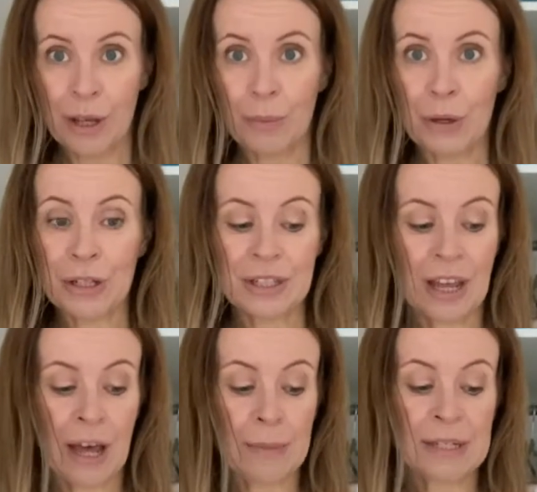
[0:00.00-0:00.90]
but
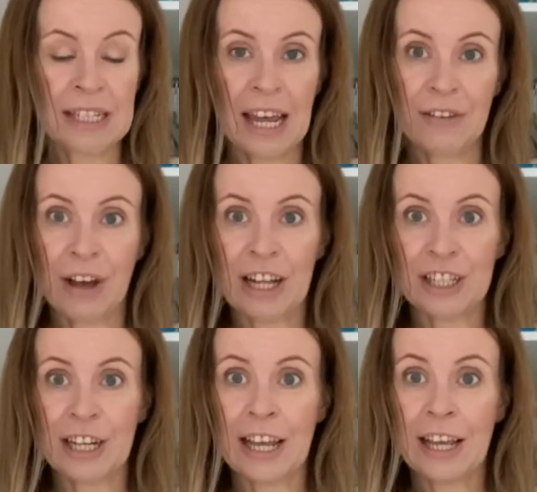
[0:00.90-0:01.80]
to save
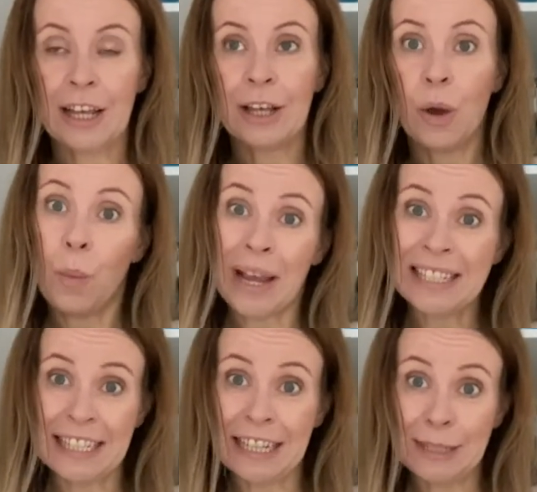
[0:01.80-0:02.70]
actually
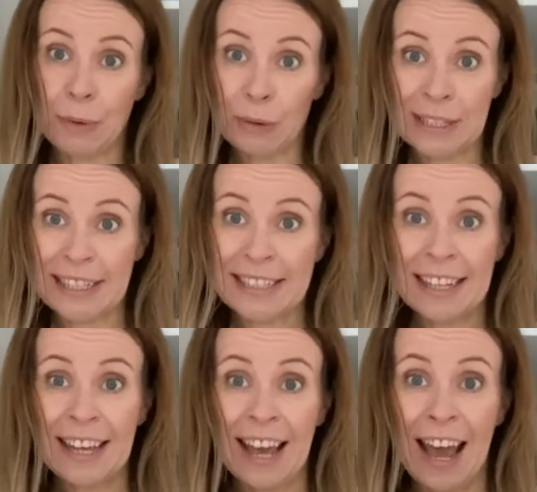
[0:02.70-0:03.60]
wasting these boxes
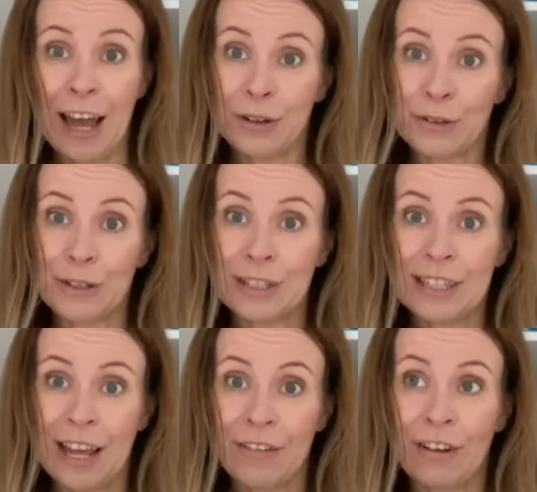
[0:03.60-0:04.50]
and also to
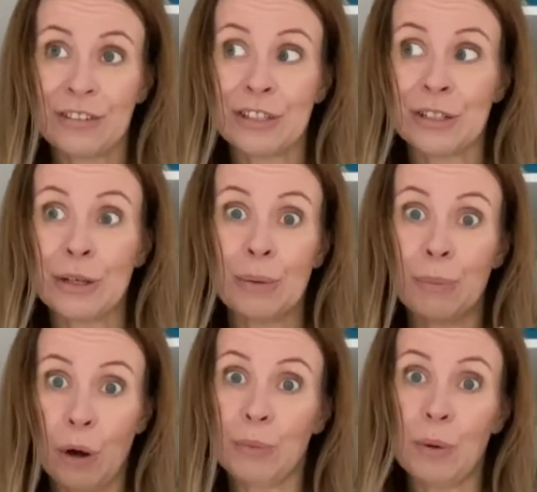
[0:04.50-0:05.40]
save having to
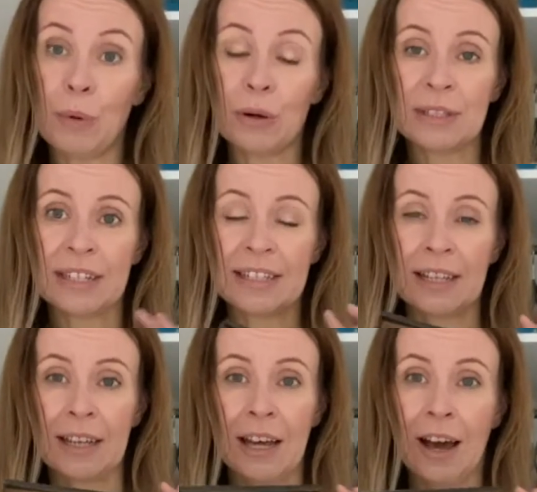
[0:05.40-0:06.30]
buy more boxes,
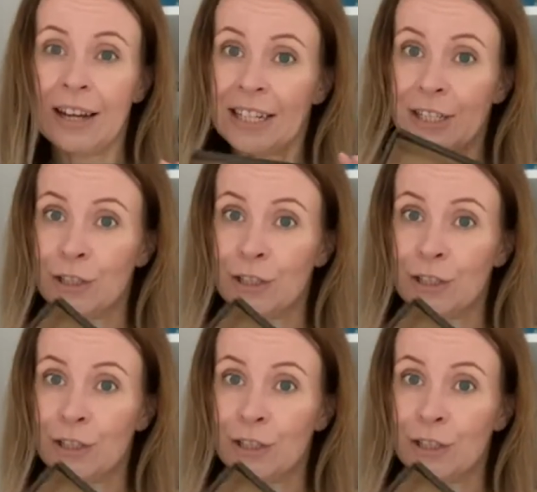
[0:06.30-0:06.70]
I tend to